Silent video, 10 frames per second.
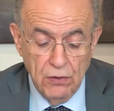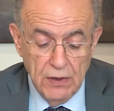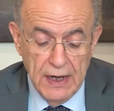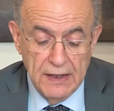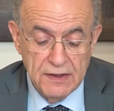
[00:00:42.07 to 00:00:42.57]

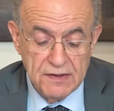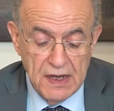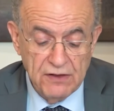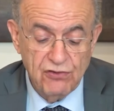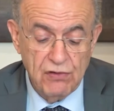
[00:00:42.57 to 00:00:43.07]
online
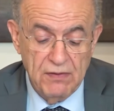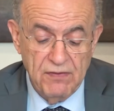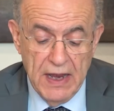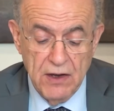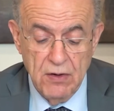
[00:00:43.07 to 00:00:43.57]
sexual
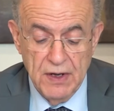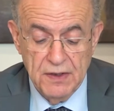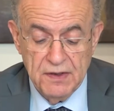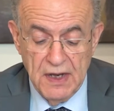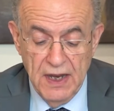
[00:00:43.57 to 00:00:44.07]
violence